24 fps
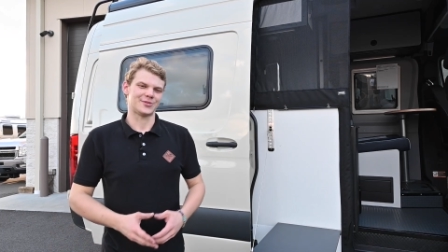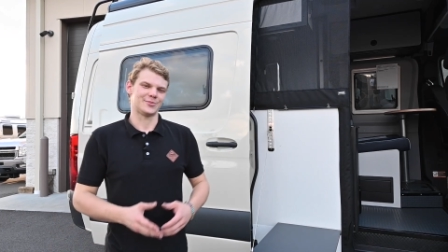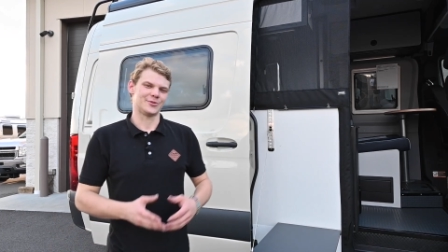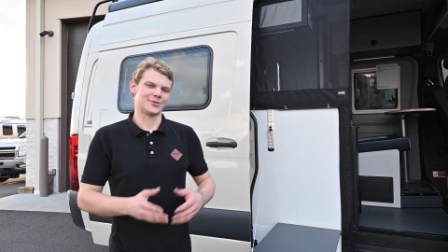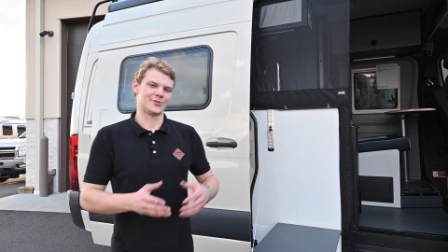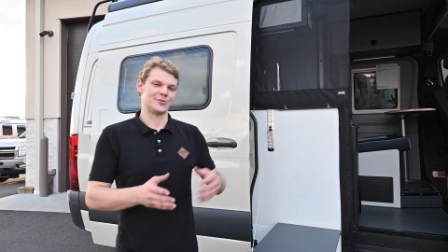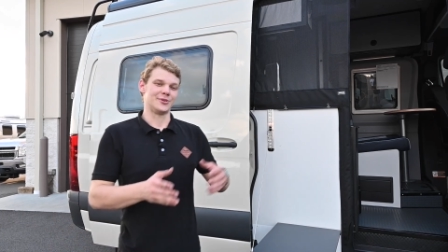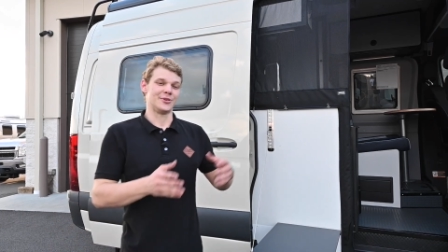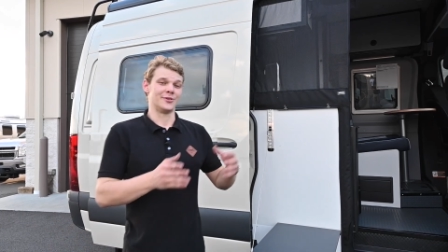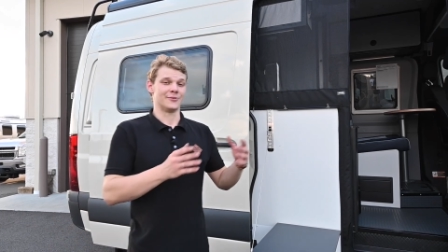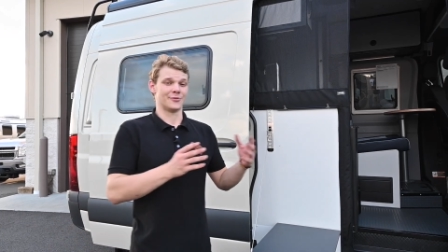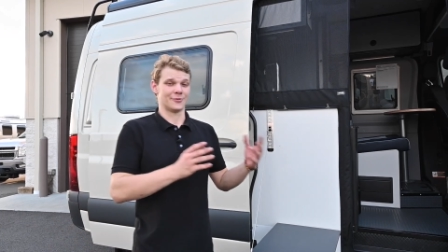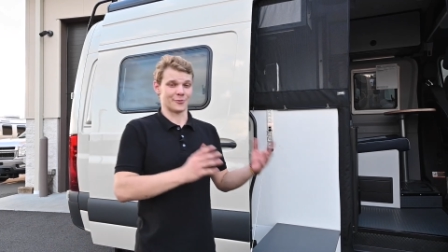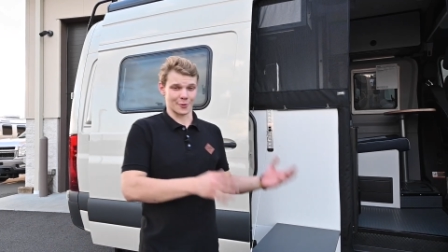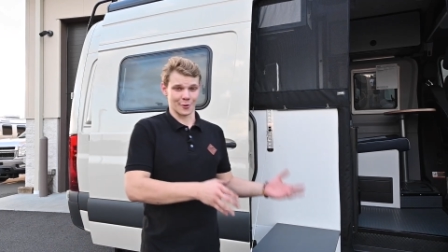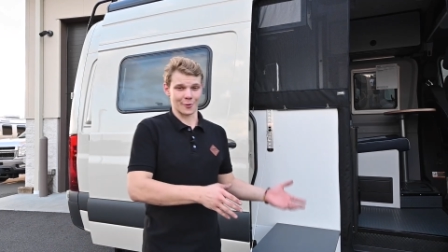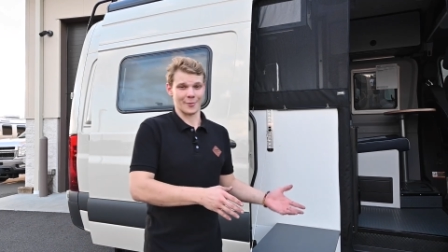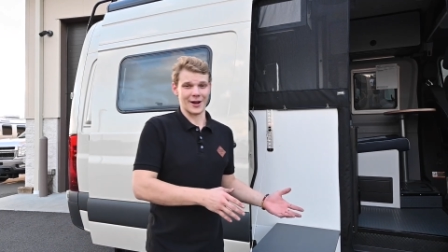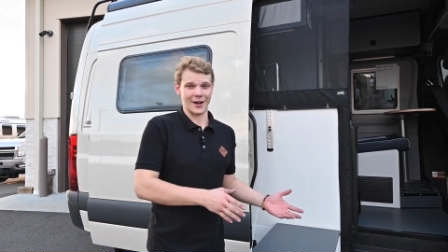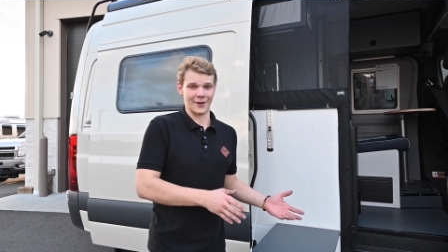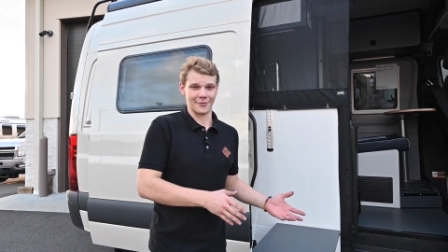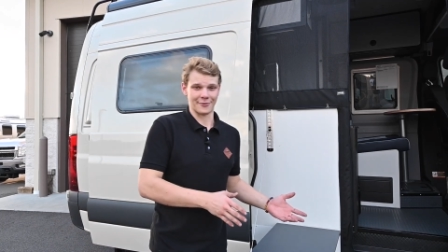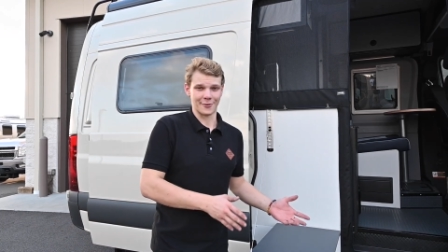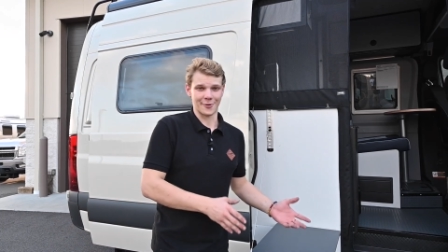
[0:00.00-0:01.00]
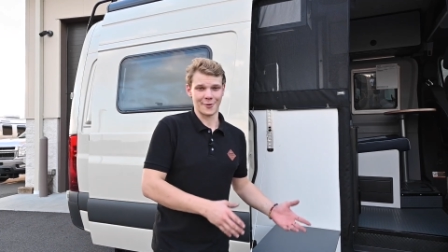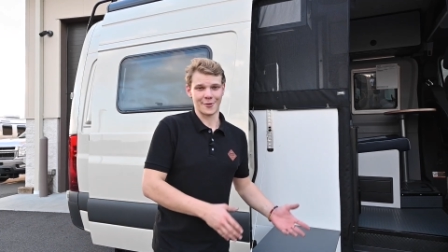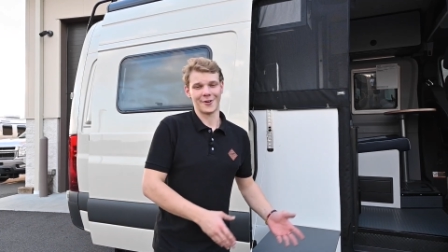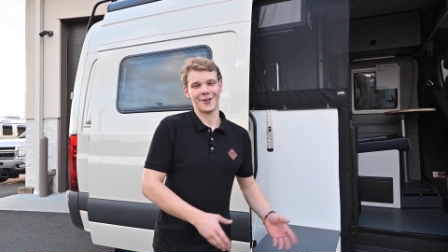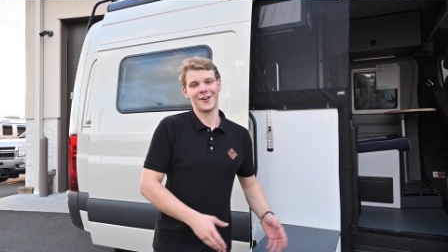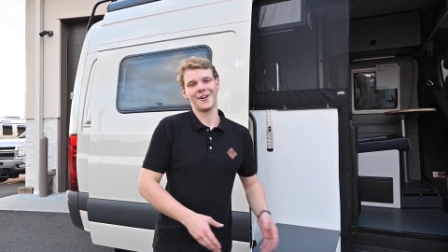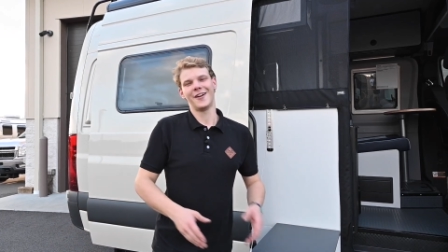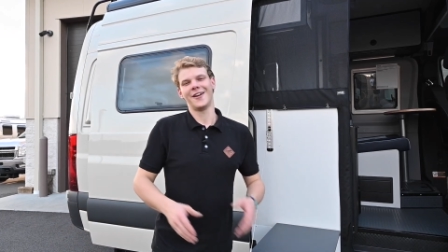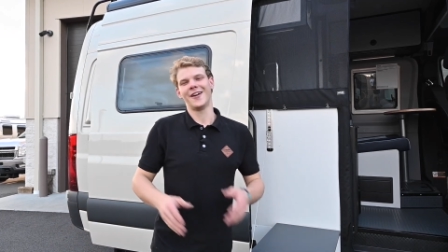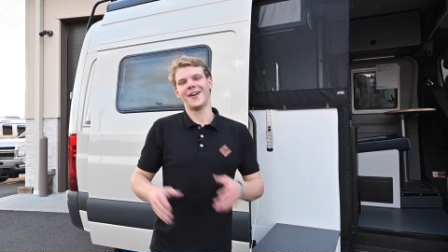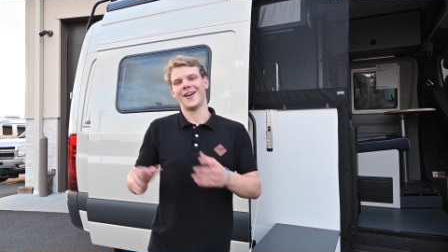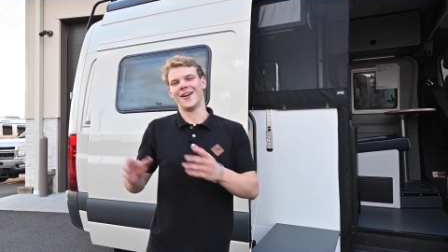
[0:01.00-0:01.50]
between 4x4
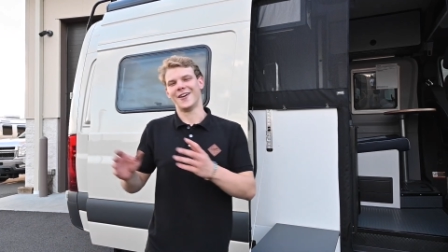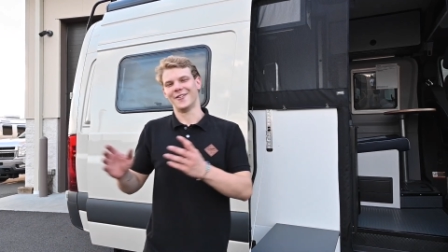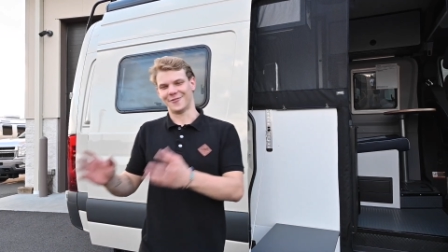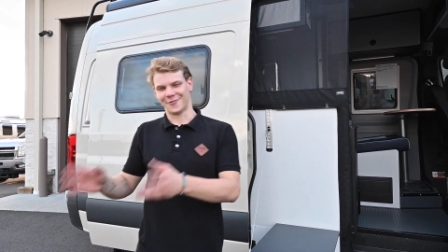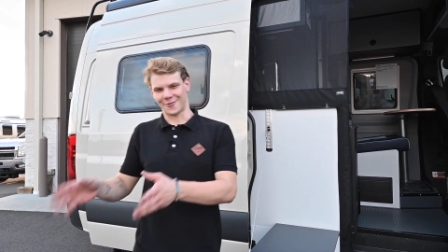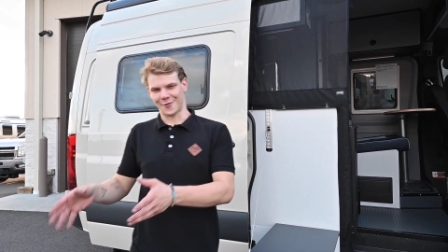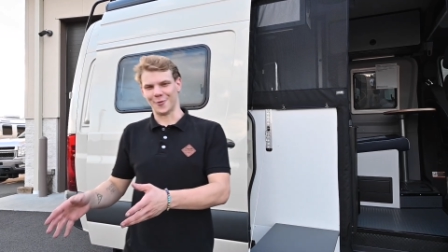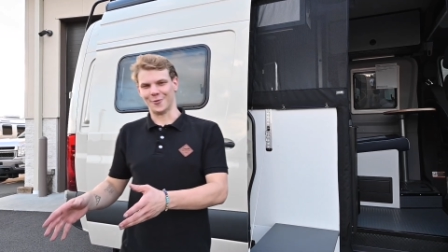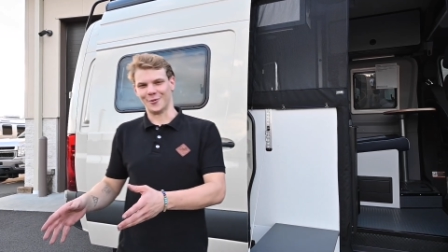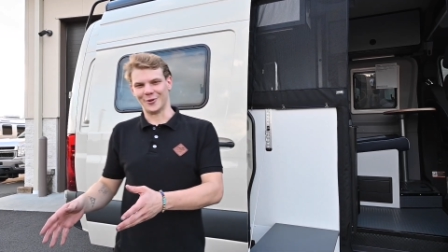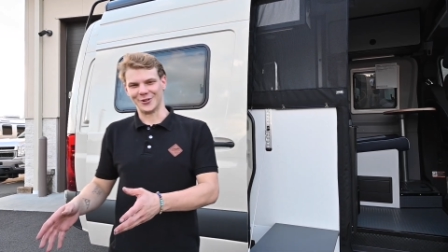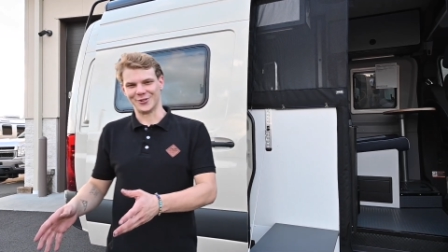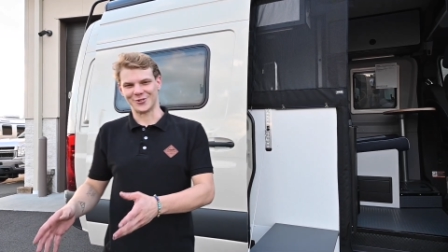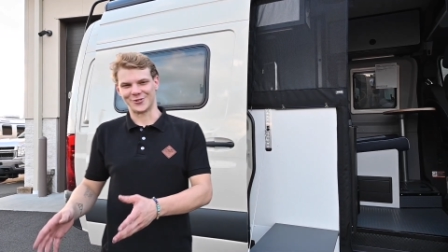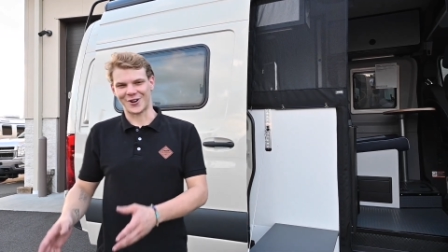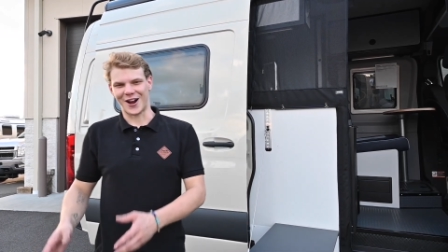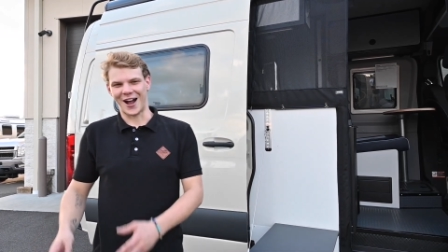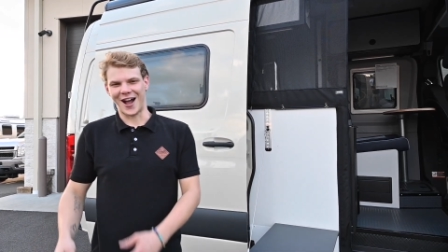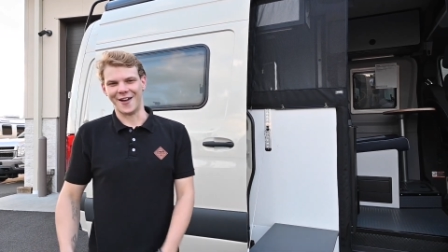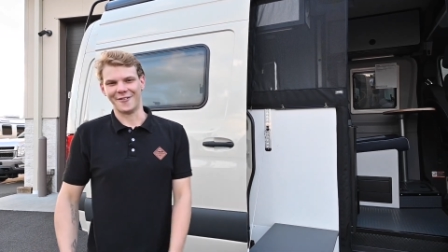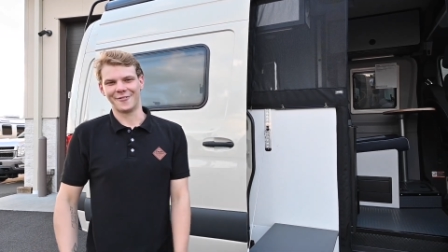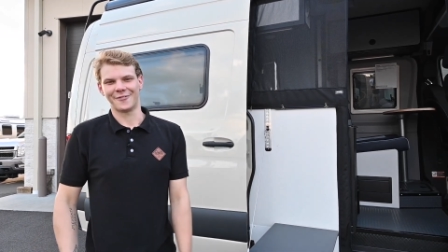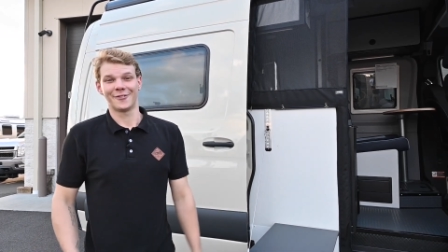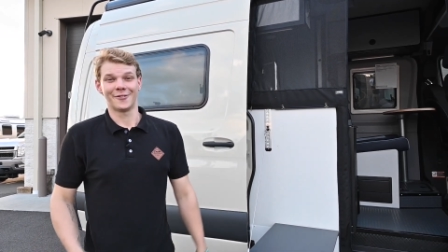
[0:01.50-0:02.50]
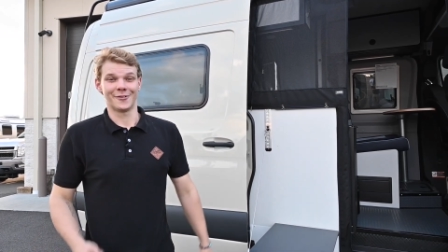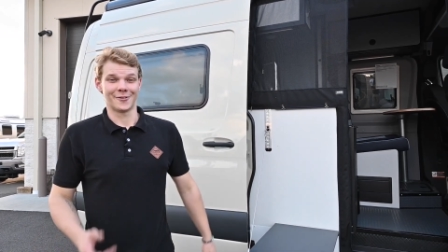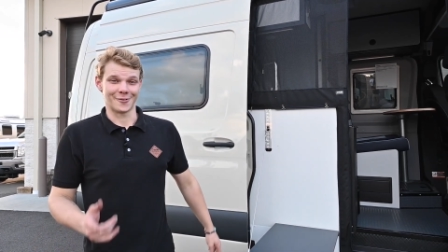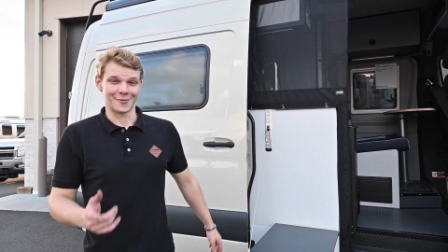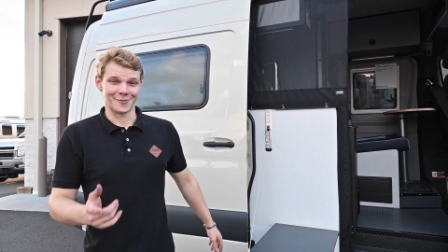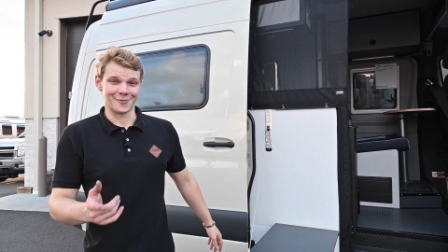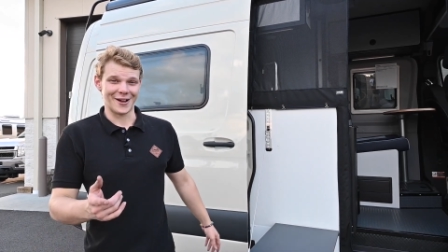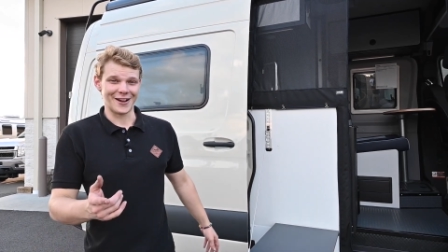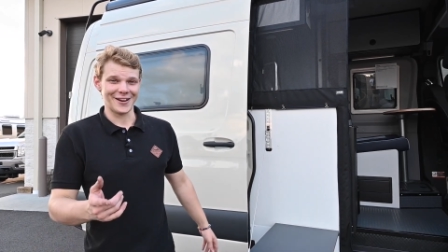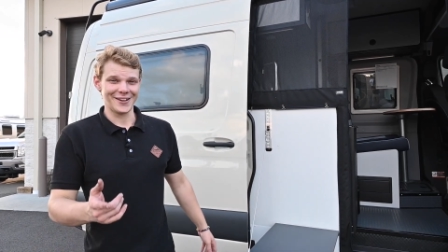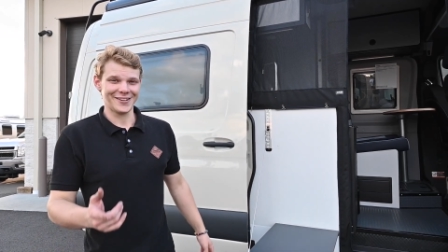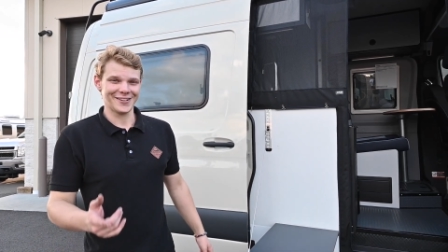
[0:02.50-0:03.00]
and four-wheel drive.
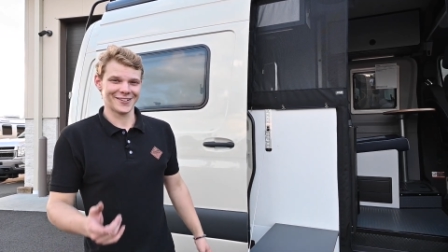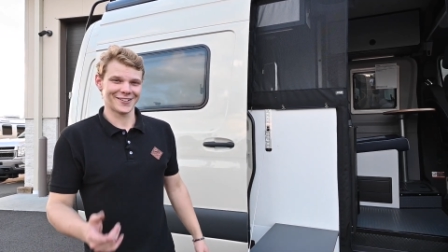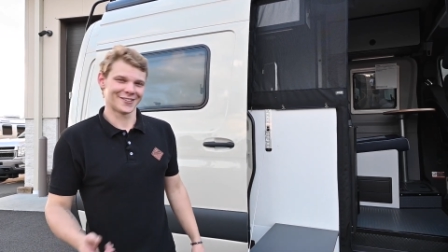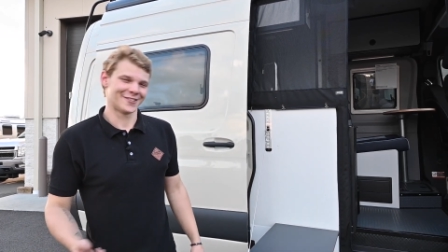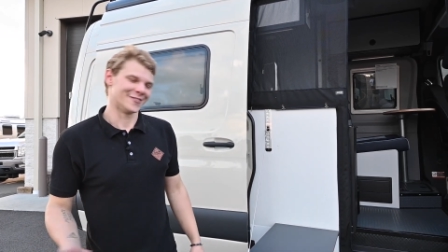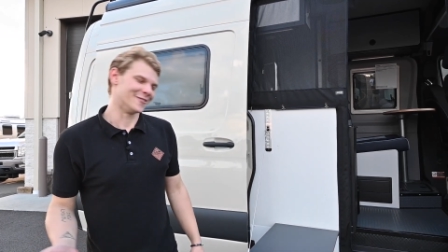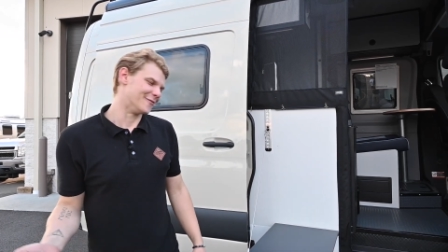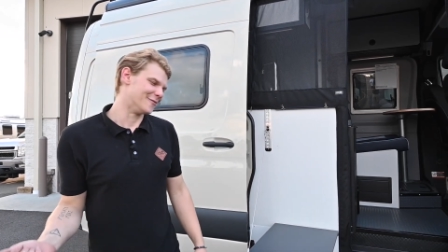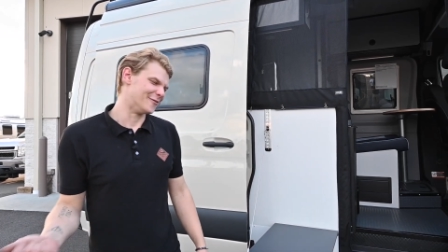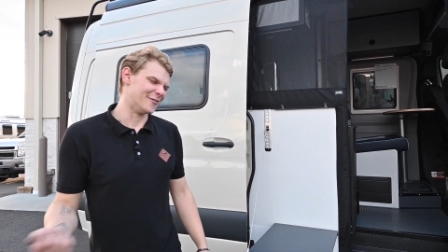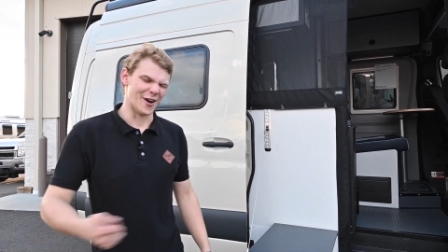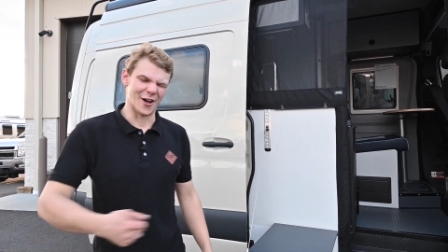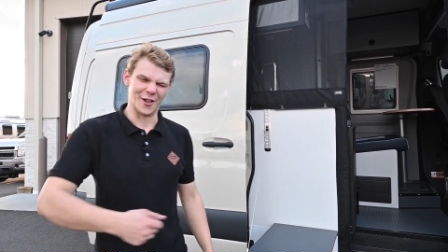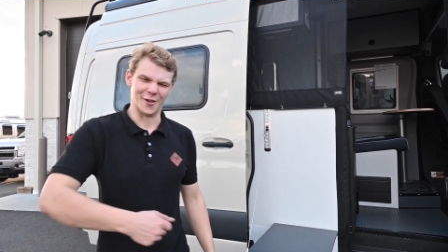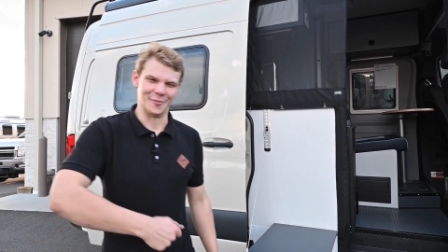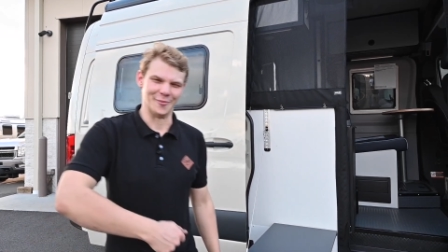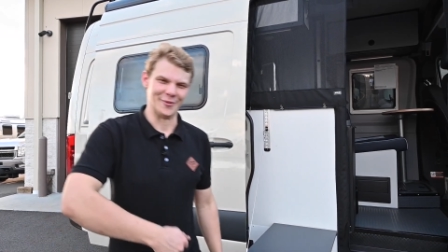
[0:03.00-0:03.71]
Ready? Follow